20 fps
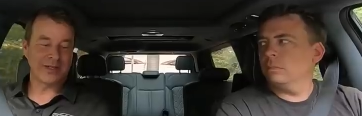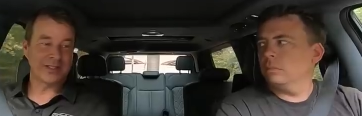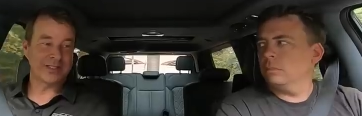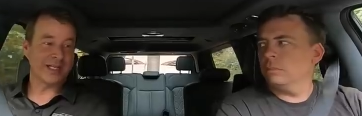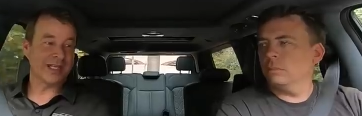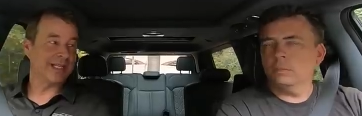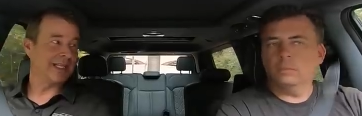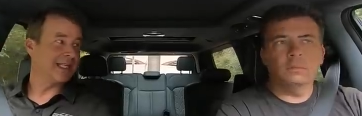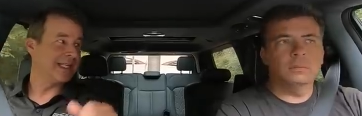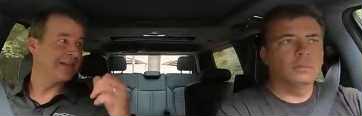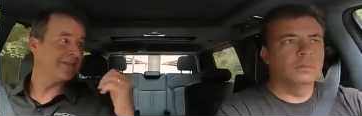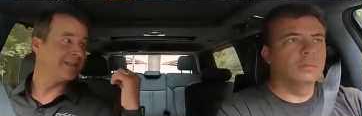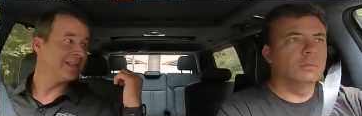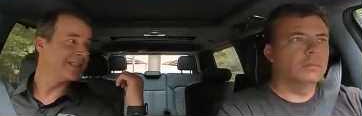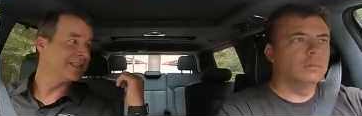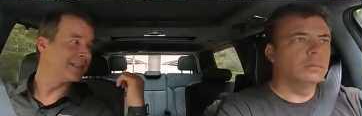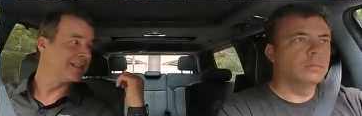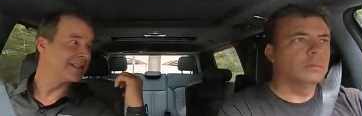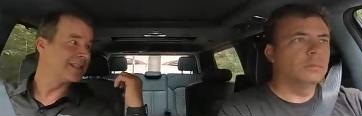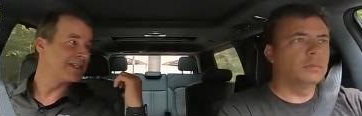Speaker 1: all set. Even
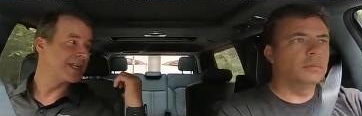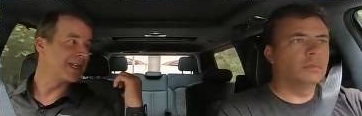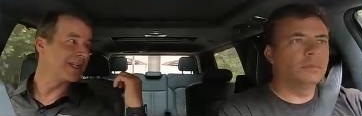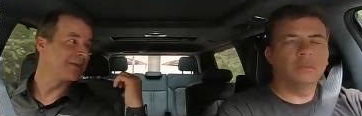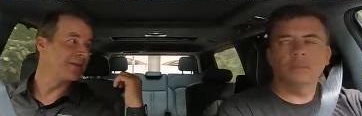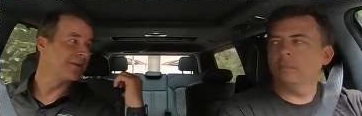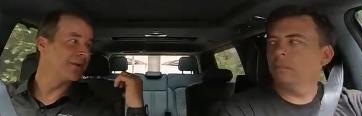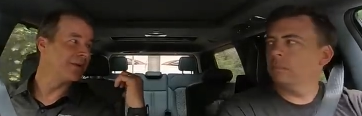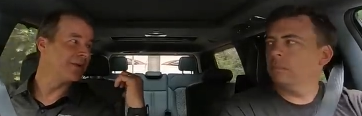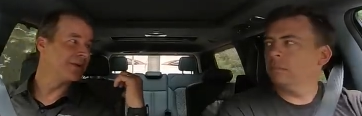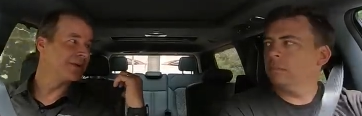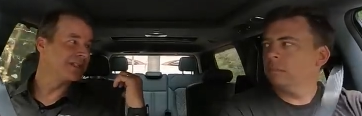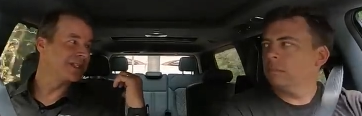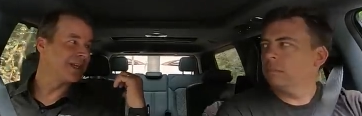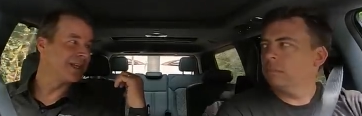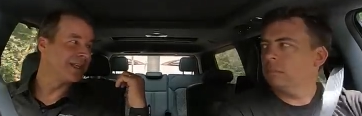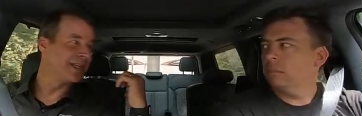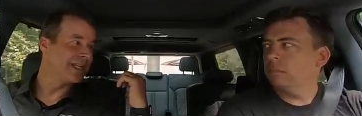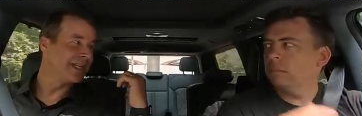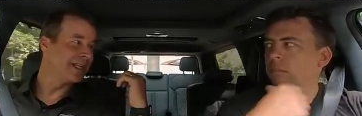the, the second row has
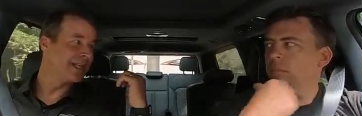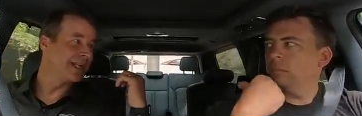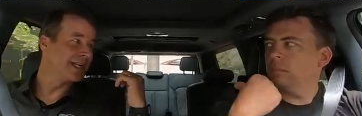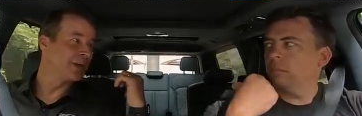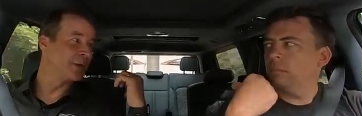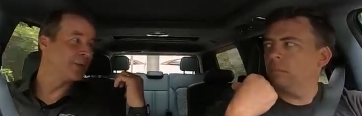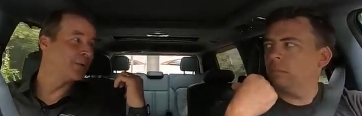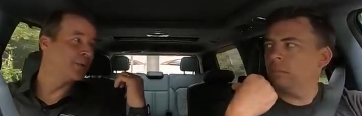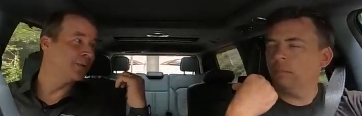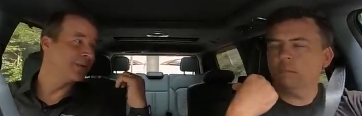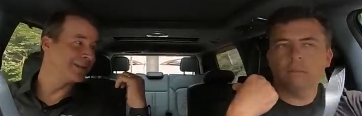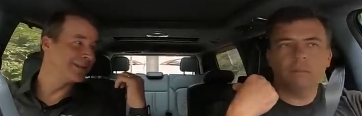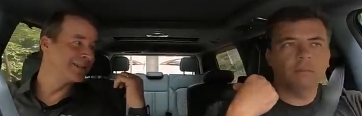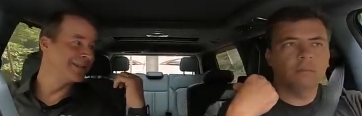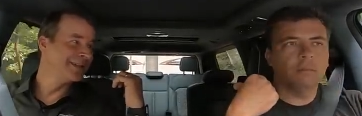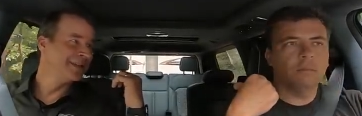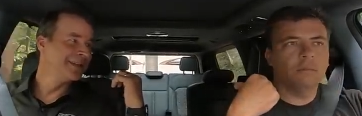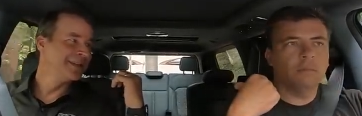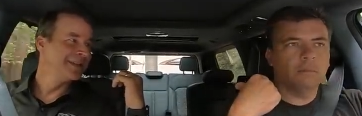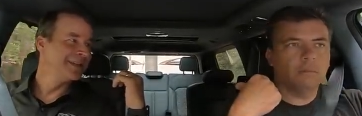got heated and cooled
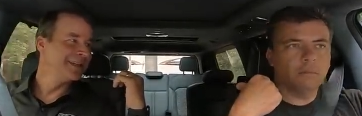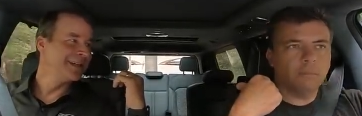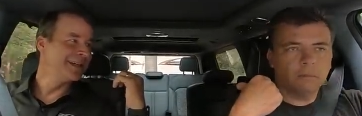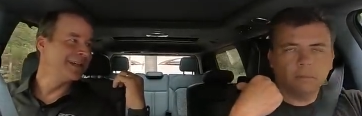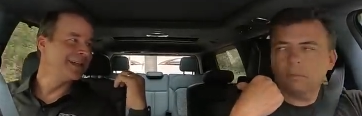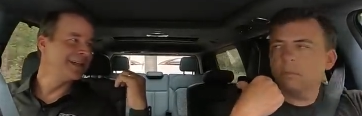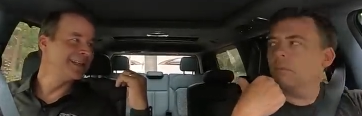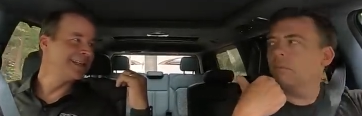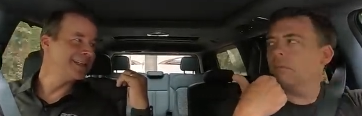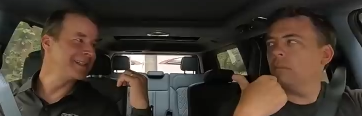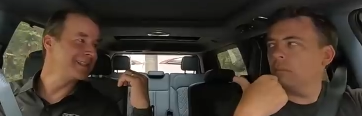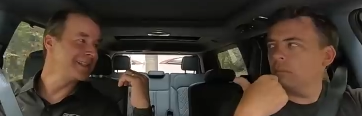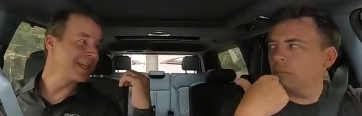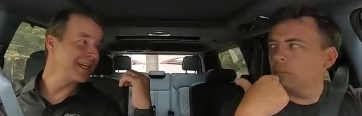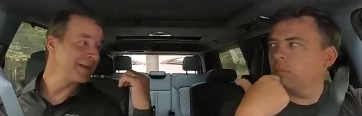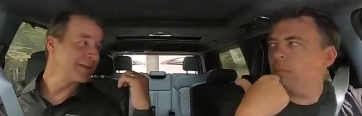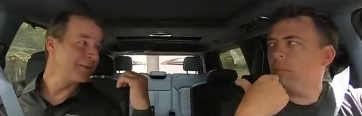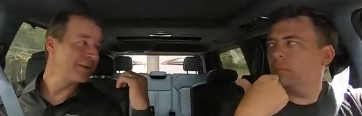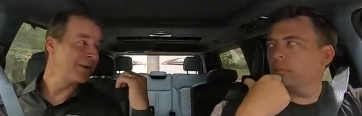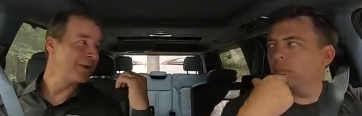uh, in the
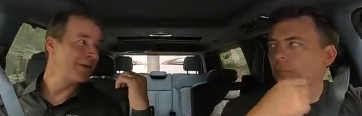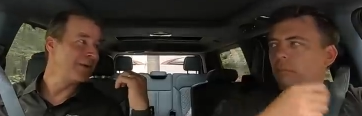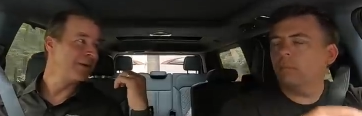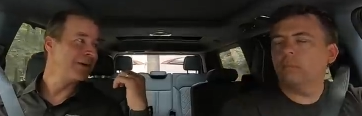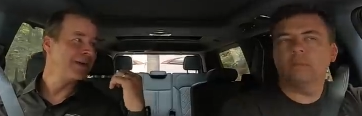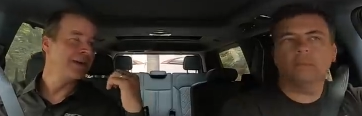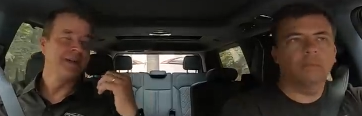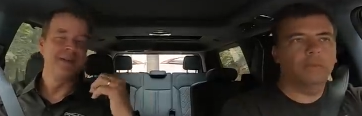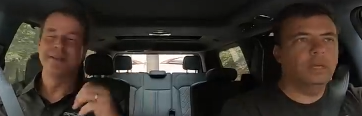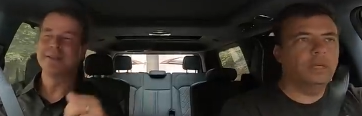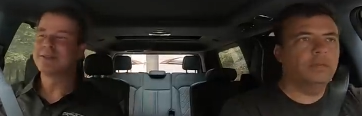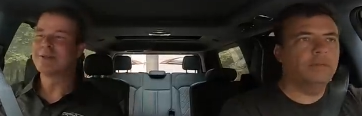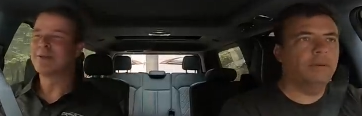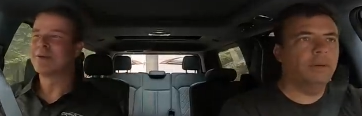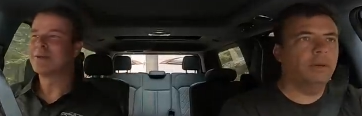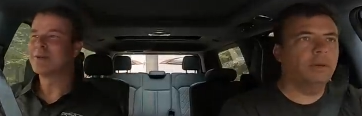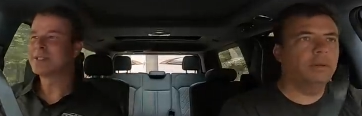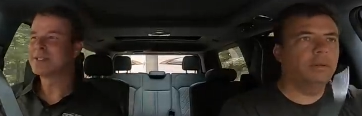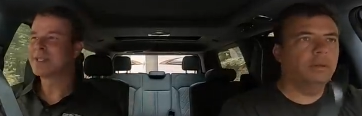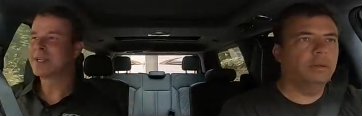second row, That's so
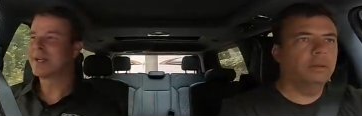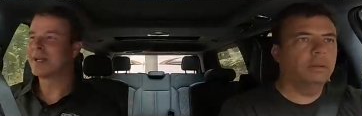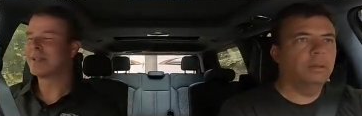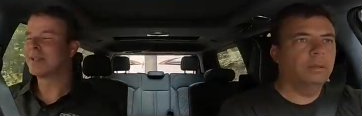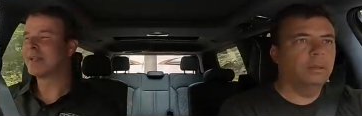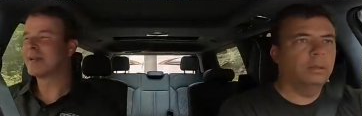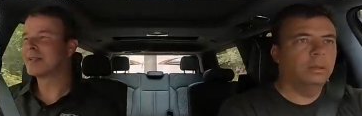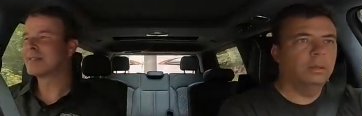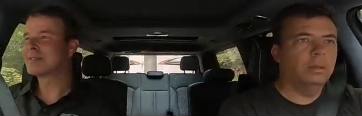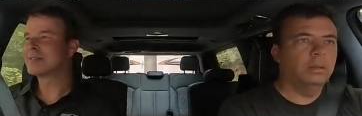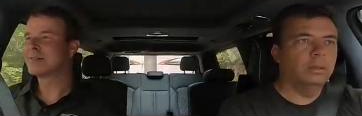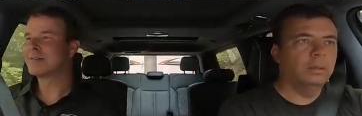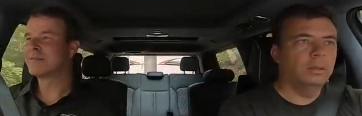great. It's got lots